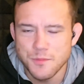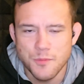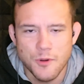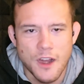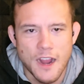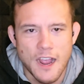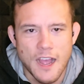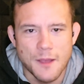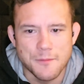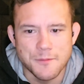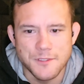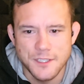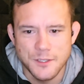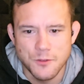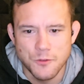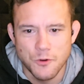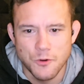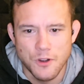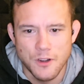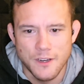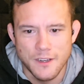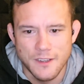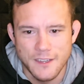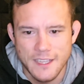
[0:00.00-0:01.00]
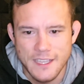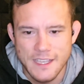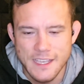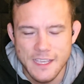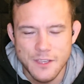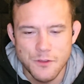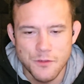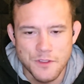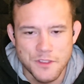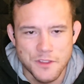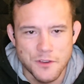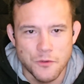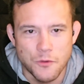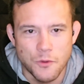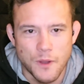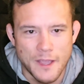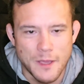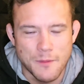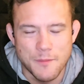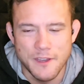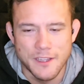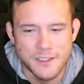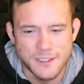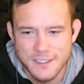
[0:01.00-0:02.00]
Perhaps he wore a gi with a
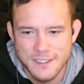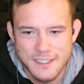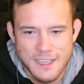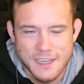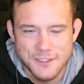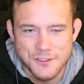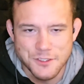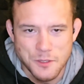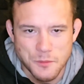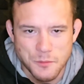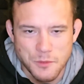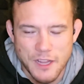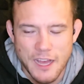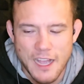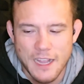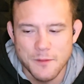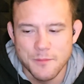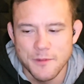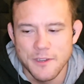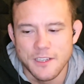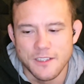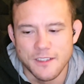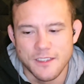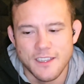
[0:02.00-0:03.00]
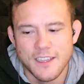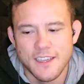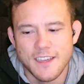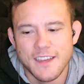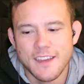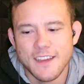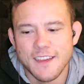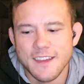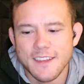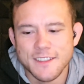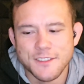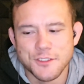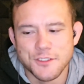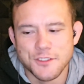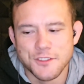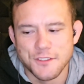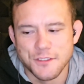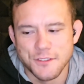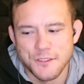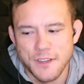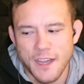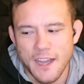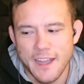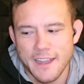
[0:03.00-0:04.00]
white belt. He's actually a black belt, just
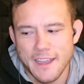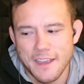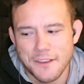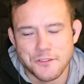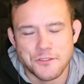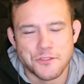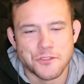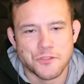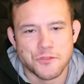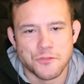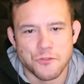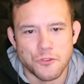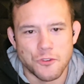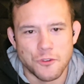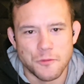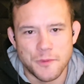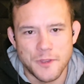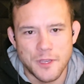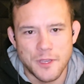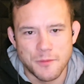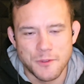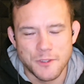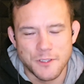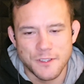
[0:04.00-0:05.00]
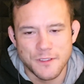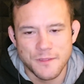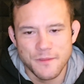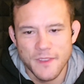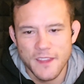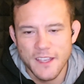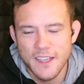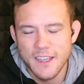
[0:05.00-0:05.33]
to, I guess, troll people.